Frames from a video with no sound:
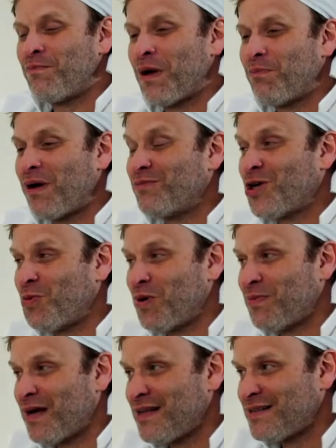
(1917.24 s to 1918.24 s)
my mum told
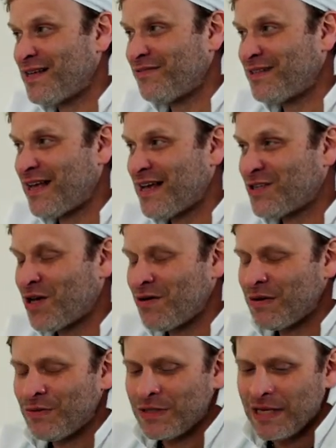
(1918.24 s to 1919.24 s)
me about this the other day. So
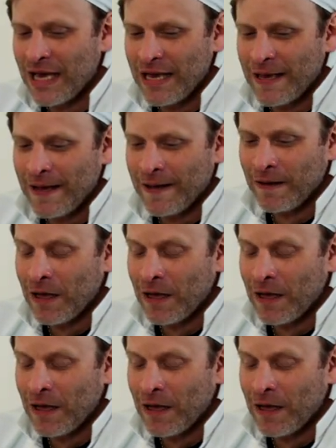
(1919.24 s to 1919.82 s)
it was a.